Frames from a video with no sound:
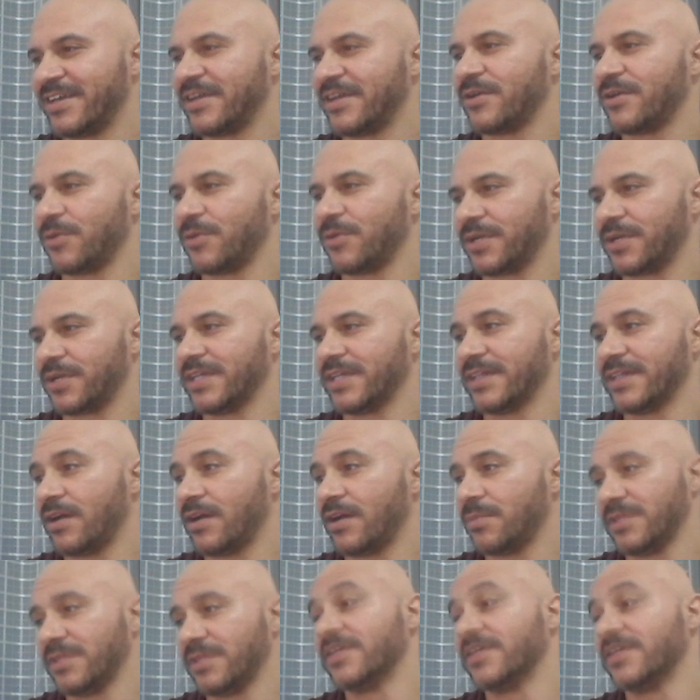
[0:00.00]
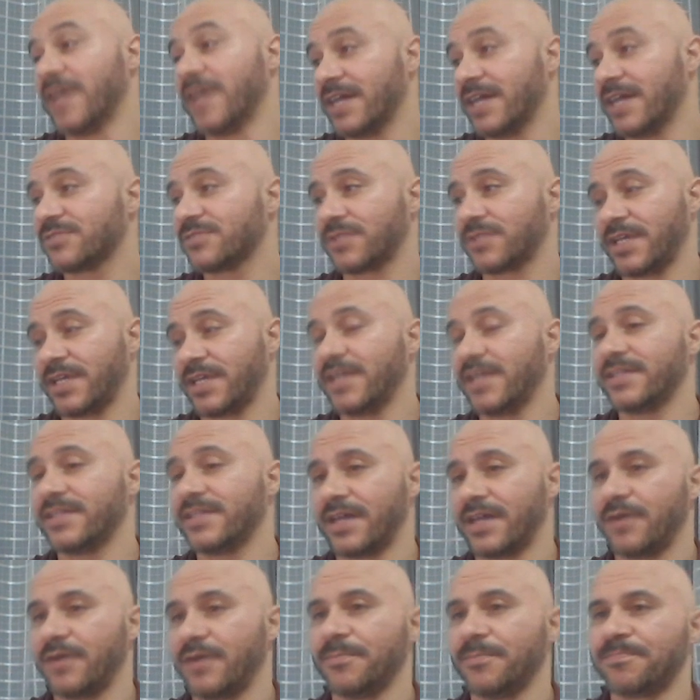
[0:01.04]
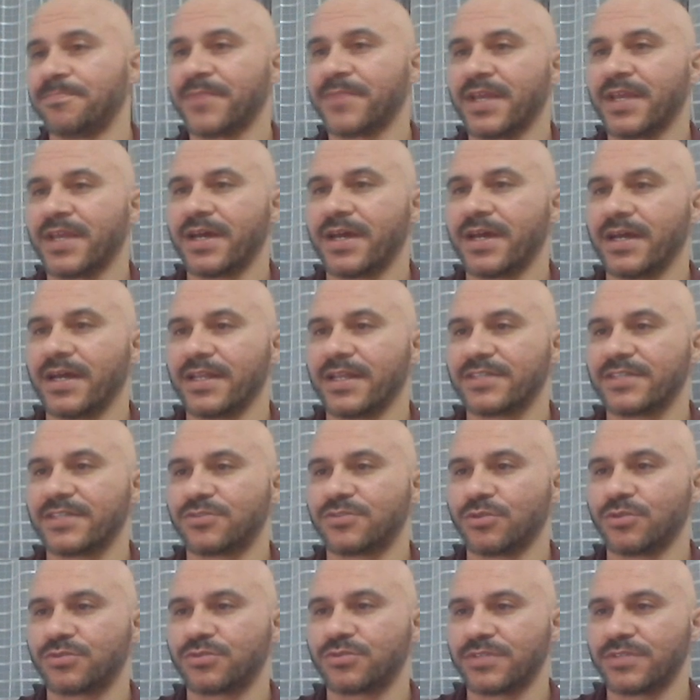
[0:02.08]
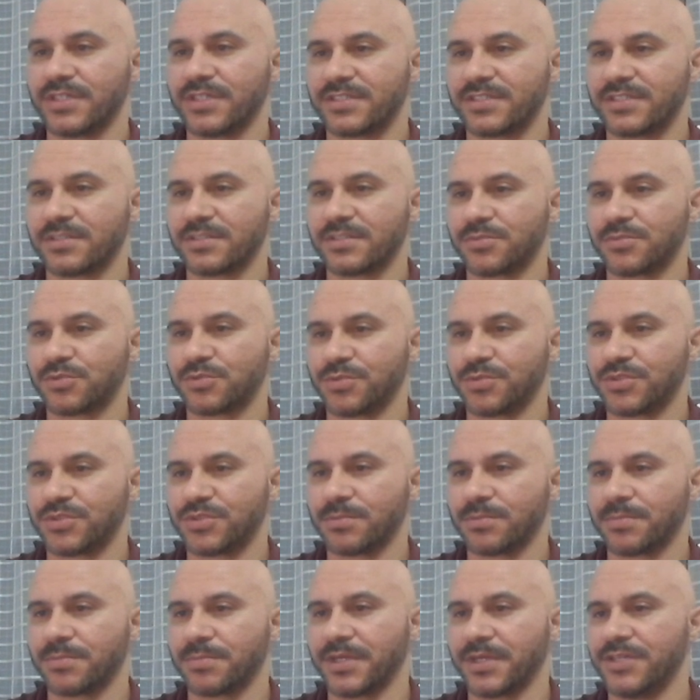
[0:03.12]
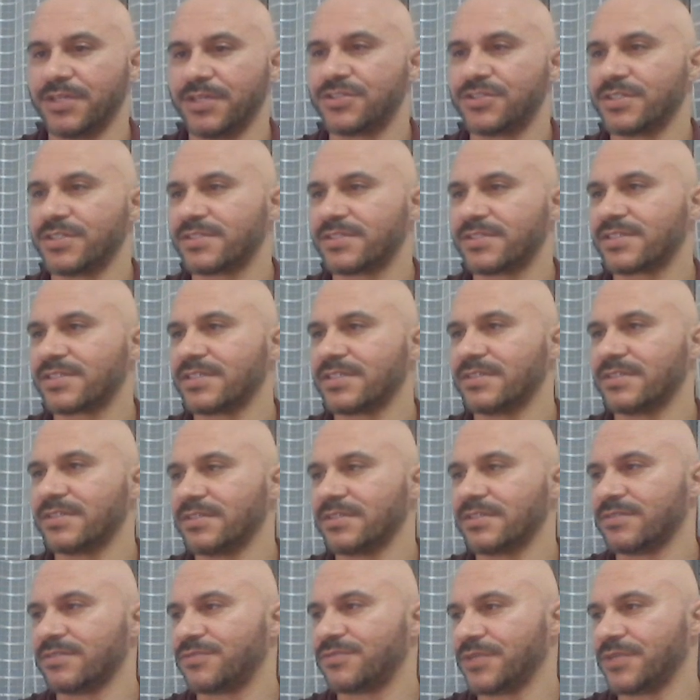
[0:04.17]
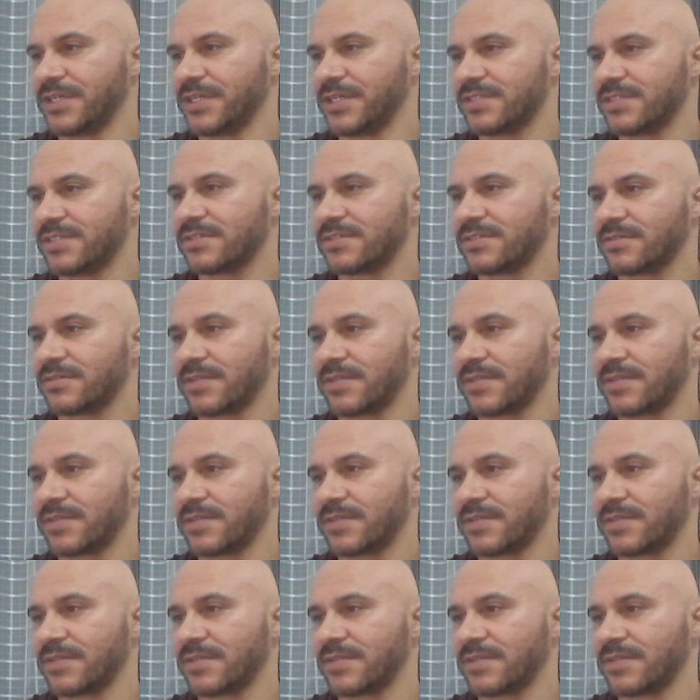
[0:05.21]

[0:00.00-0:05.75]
Okay, now I believe yes. Okay, now let's go to the subscription page and see the difference.